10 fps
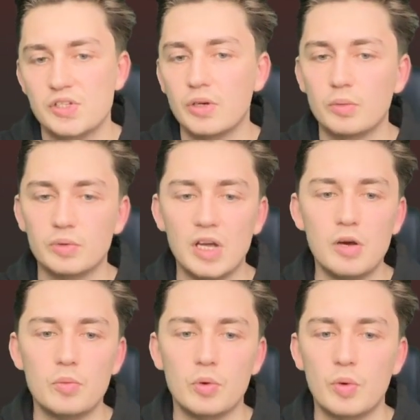So
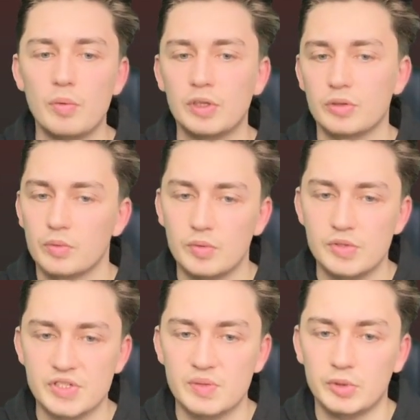now what we will do, we
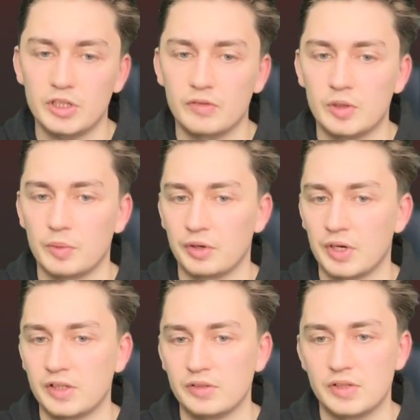will just simply develop our
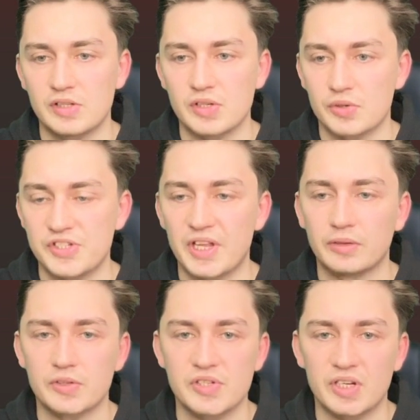knight. That's our
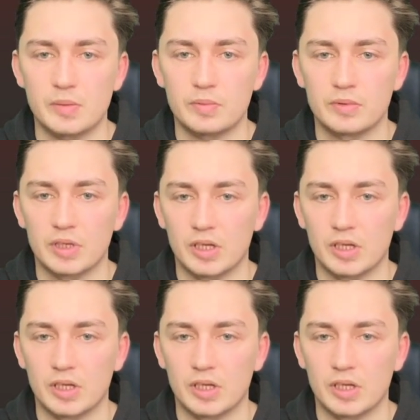standard setup.